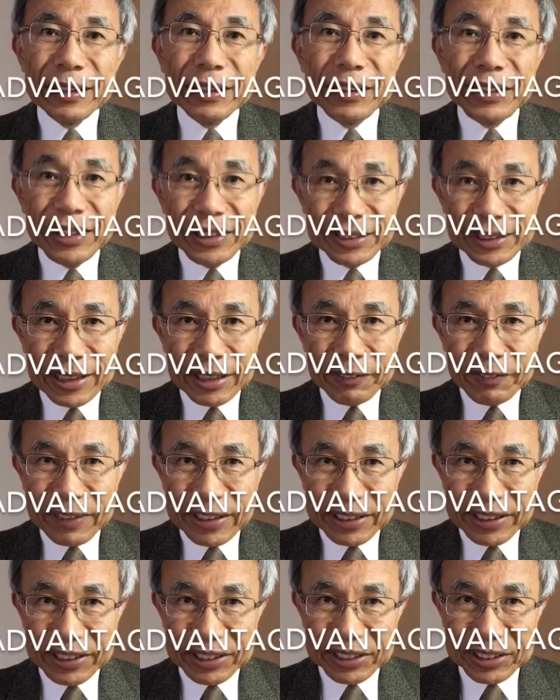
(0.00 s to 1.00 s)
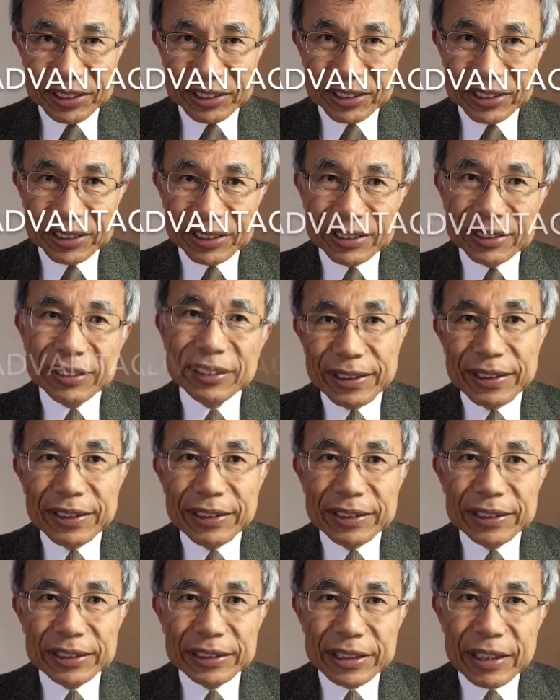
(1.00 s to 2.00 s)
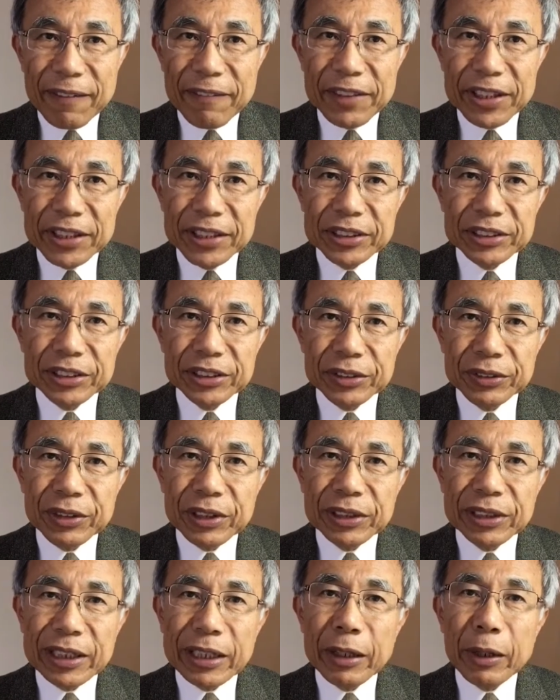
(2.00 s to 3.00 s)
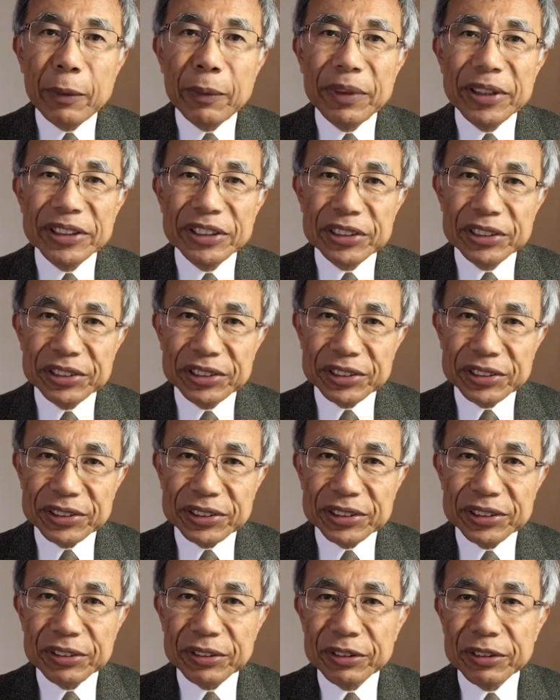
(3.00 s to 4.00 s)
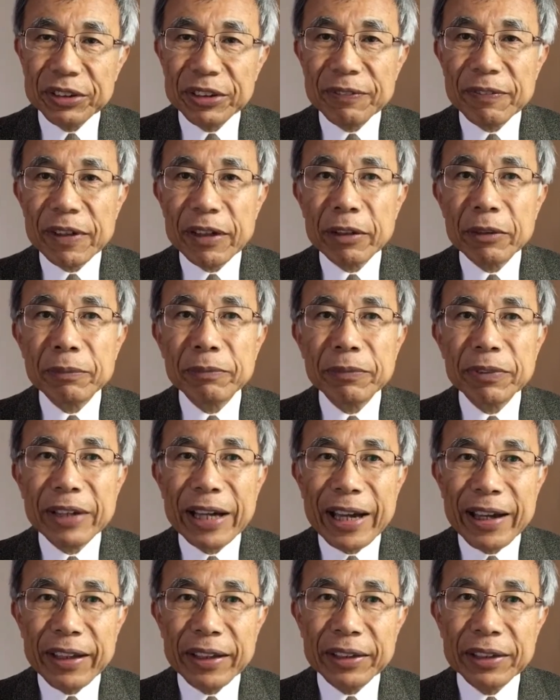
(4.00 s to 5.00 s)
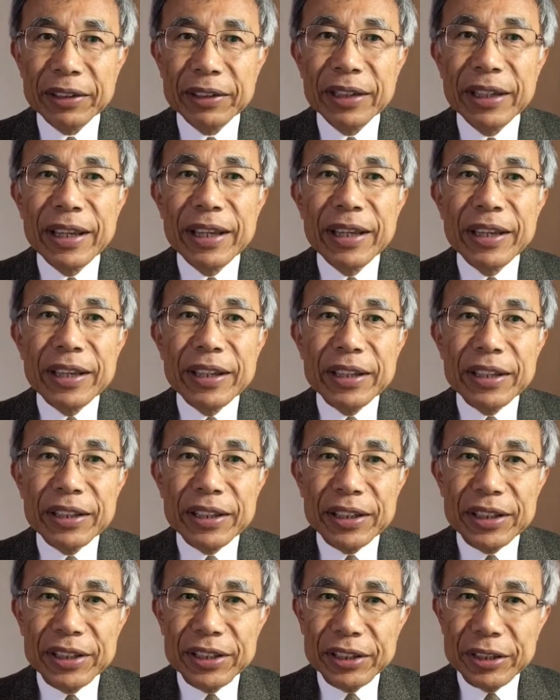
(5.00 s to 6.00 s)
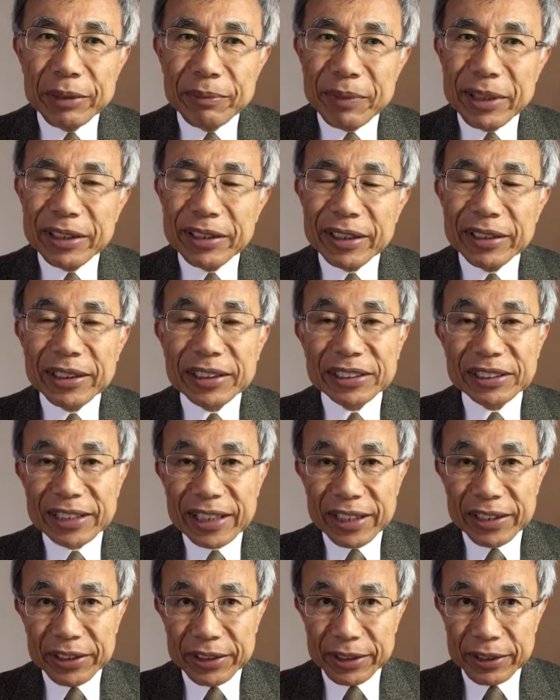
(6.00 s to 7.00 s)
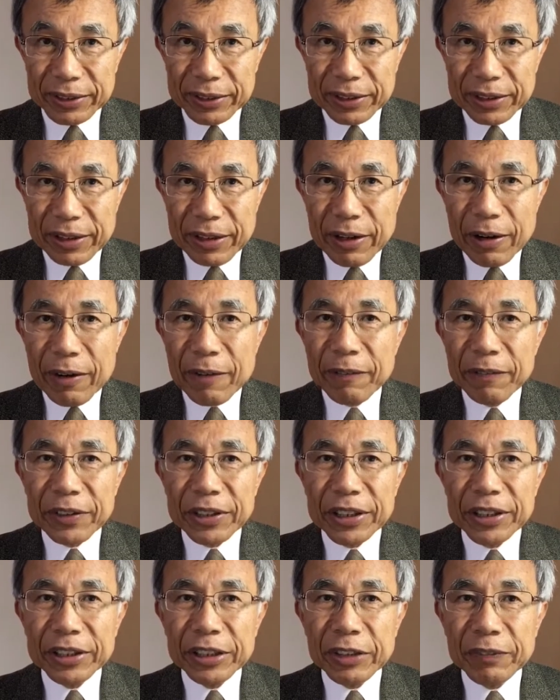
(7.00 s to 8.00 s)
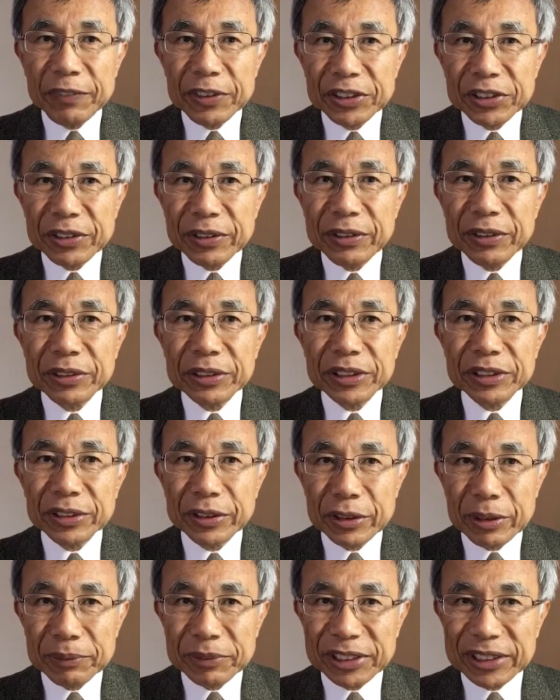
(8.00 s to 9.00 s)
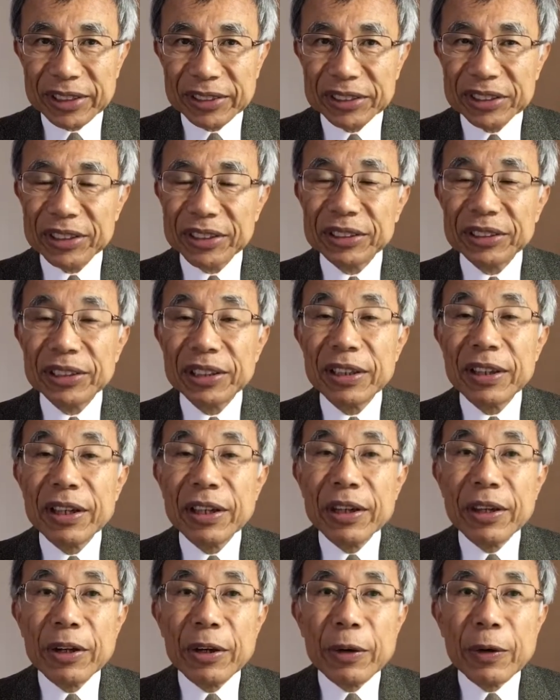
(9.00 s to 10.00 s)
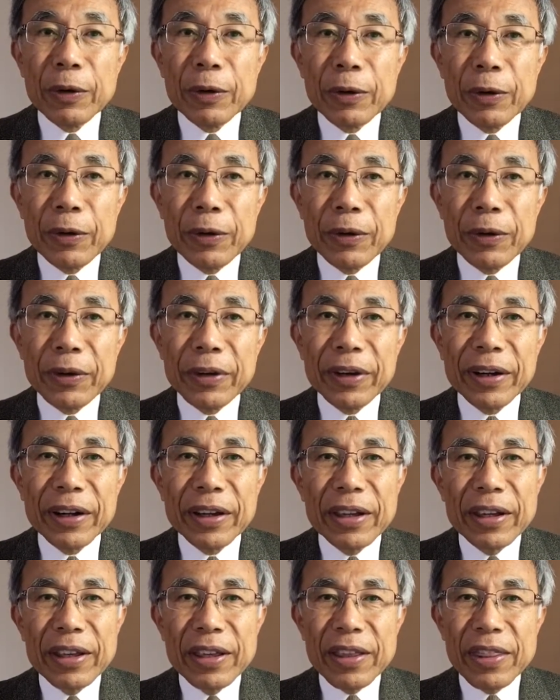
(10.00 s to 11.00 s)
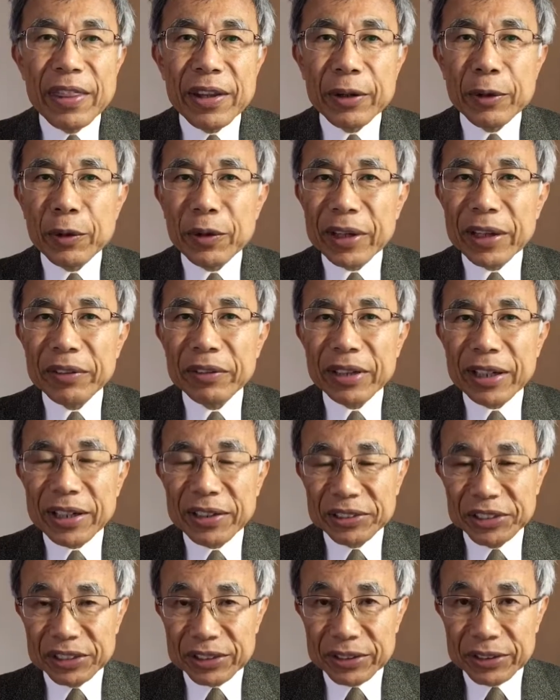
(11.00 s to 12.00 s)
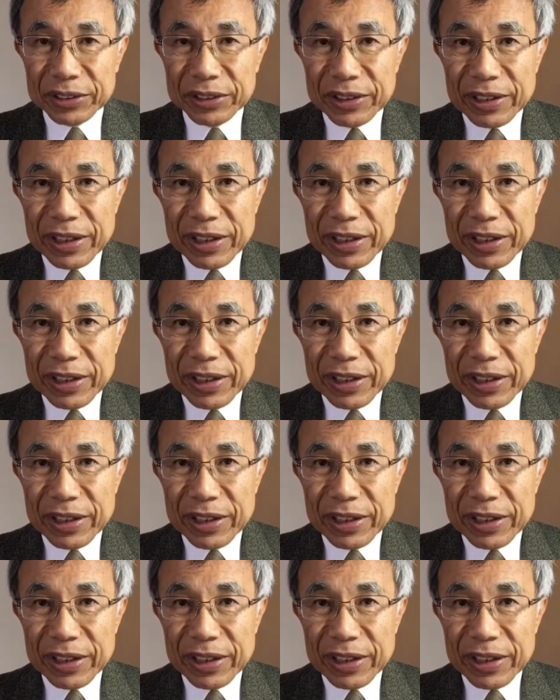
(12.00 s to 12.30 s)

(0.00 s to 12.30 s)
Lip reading: Disadvantages. Surveys do not allow researchers to develop an intimate understanding of individual circumstances or the local culture